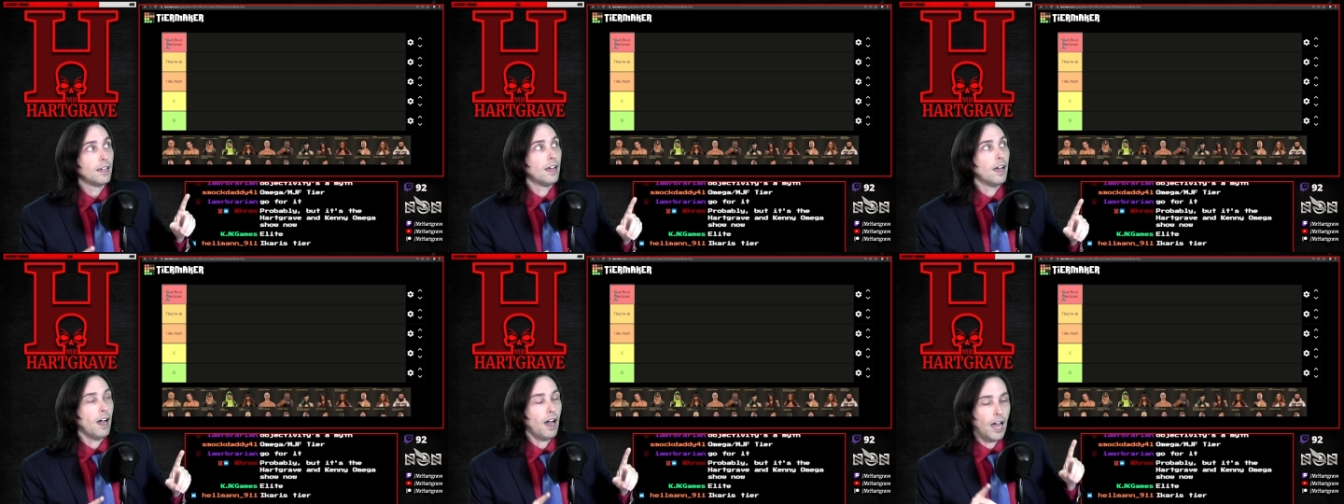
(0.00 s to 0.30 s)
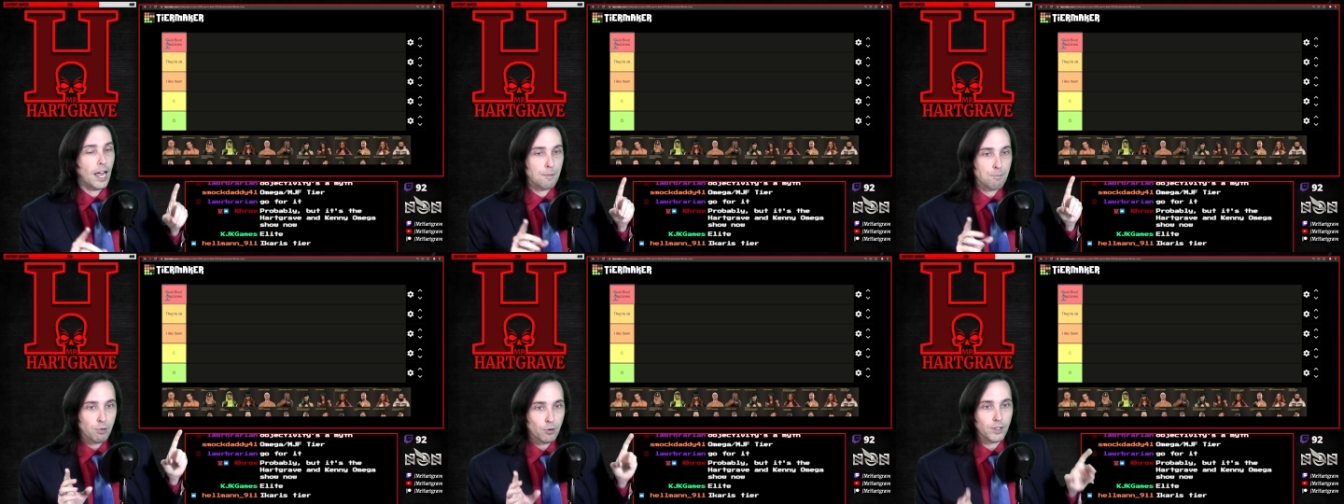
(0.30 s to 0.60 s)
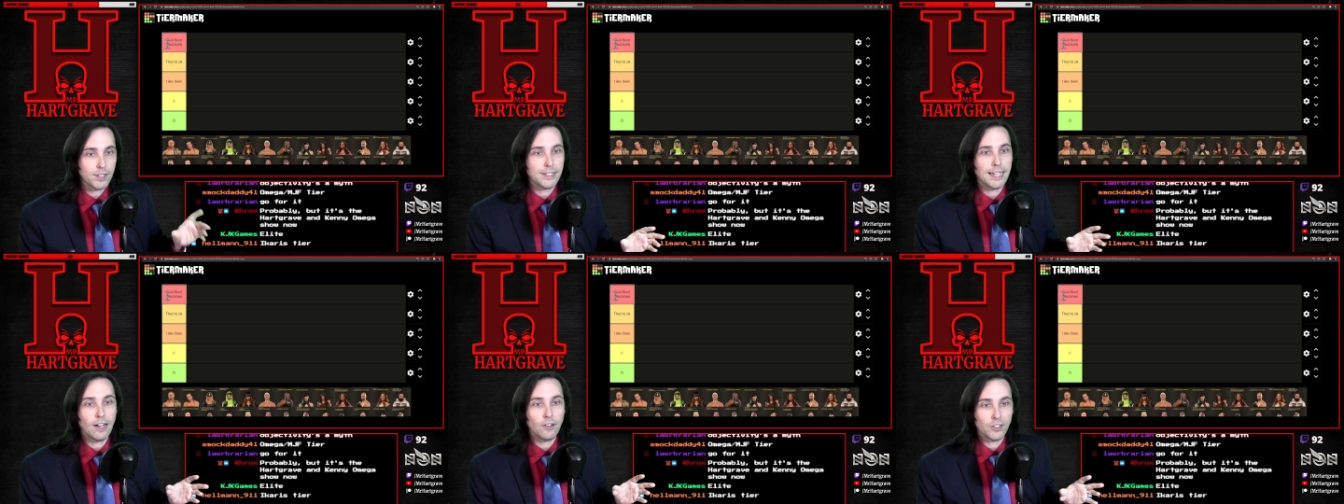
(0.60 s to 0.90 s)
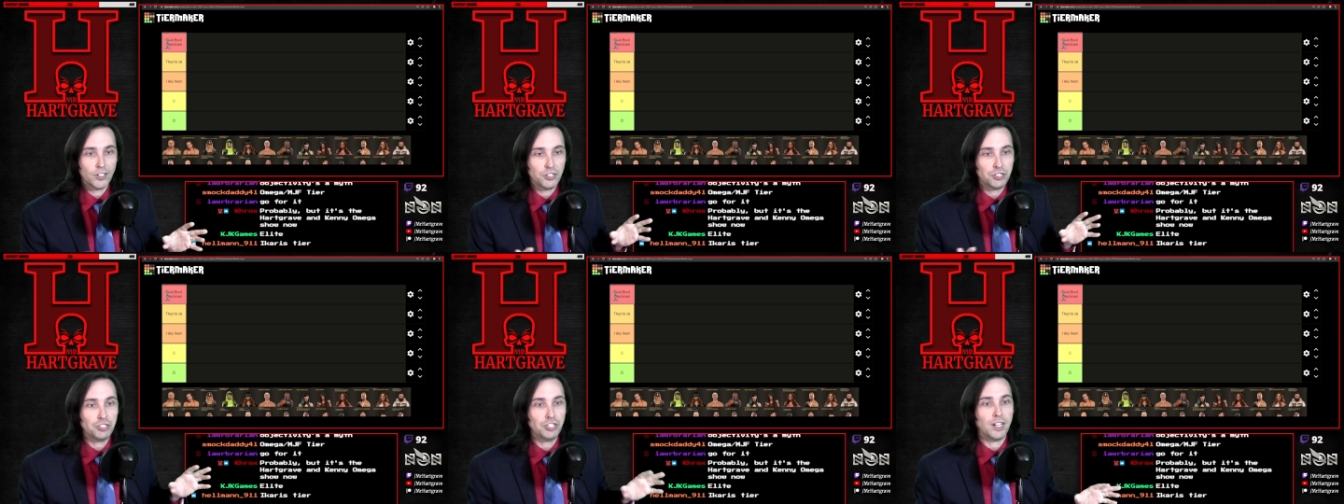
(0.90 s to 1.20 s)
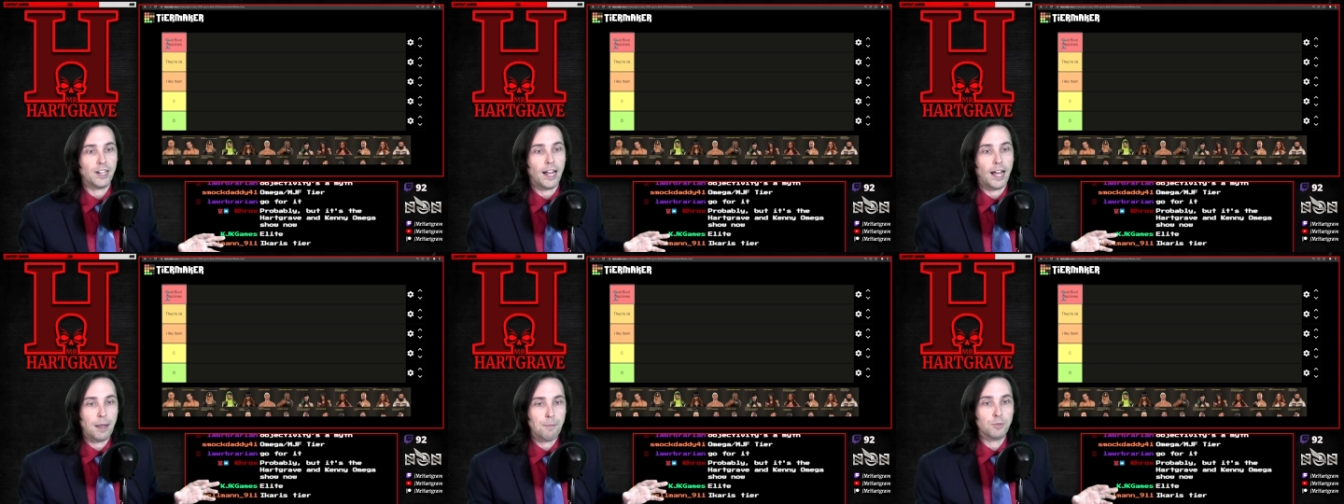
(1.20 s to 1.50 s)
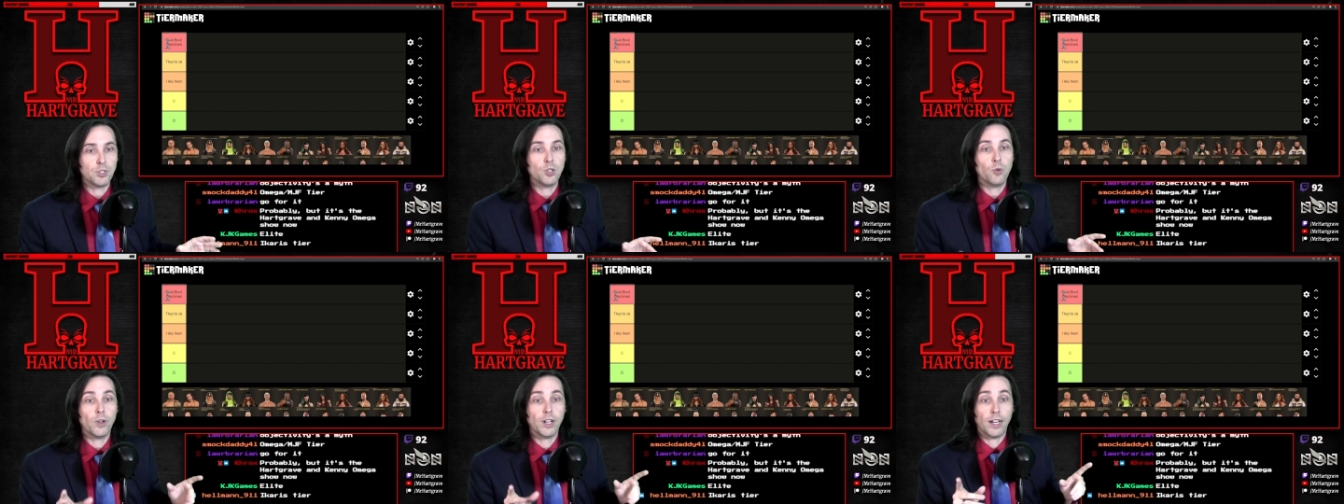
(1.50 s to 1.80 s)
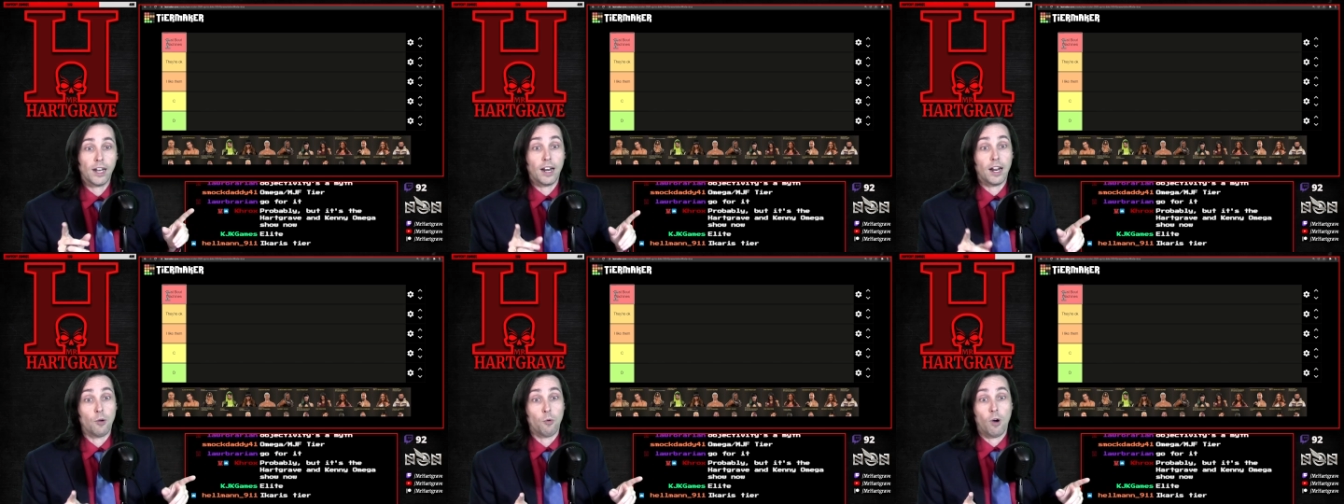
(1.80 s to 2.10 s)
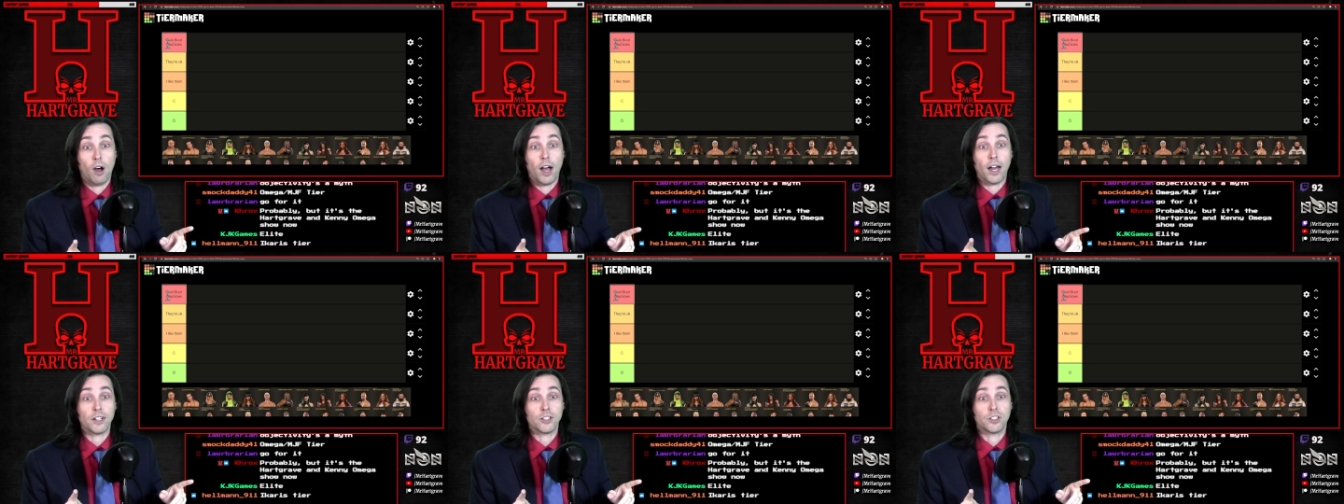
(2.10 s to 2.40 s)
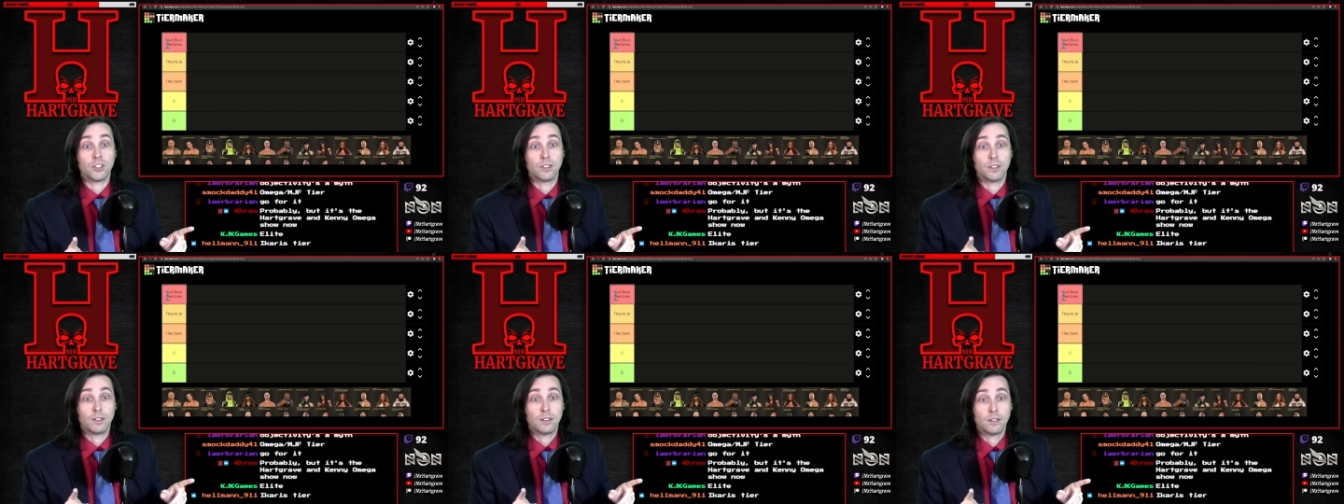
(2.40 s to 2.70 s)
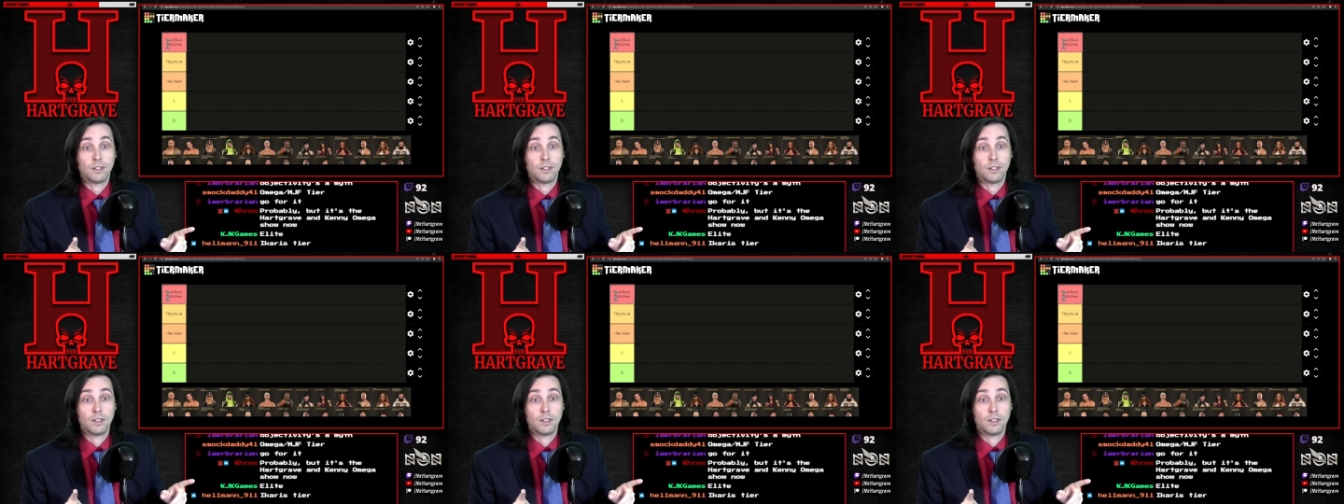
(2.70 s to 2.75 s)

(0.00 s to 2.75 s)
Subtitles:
I put down the shit I'm doing and I watch.